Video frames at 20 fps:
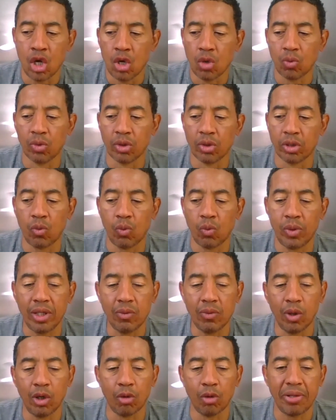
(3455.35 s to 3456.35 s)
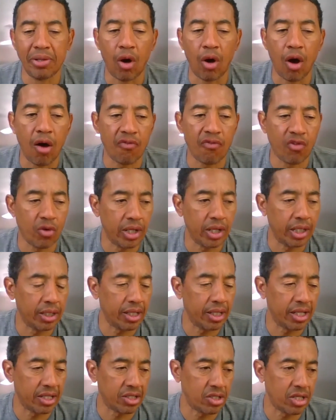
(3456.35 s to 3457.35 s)
We will be offering
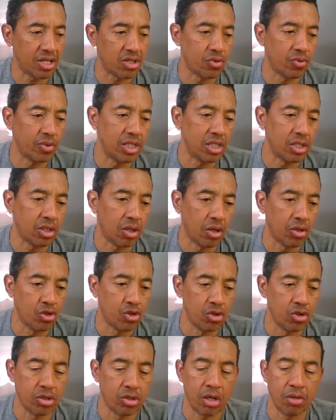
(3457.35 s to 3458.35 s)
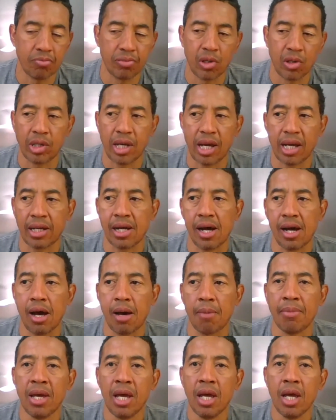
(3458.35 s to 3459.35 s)
accessories on
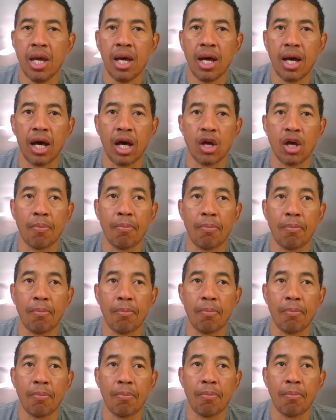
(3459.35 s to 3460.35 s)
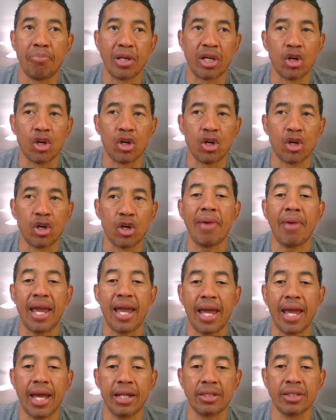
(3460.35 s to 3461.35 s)
TrueTurnPro.com, bigger, stronger
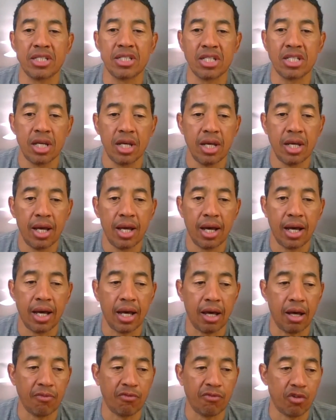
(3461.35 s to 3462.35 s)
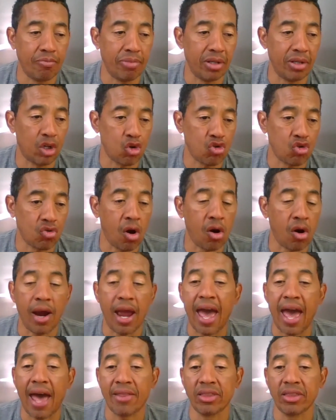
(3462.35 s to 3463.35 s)
bands, for bigger, stronger
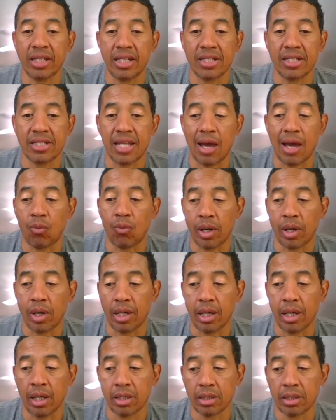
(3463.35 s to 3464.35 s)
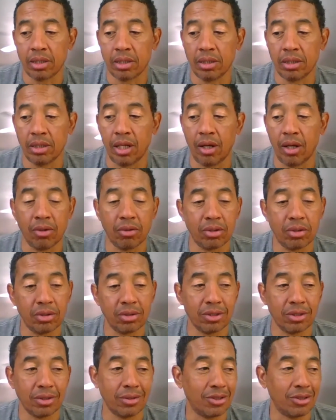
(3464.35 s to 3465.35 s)
athletes that want to,
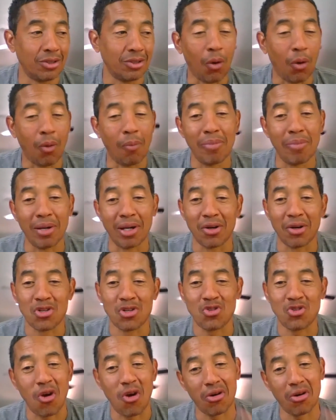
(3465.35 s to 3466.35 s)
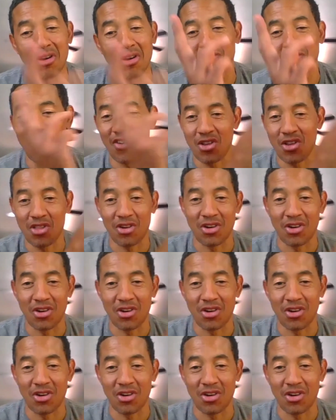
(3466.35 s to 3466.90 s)
go bigger, stronger, and further.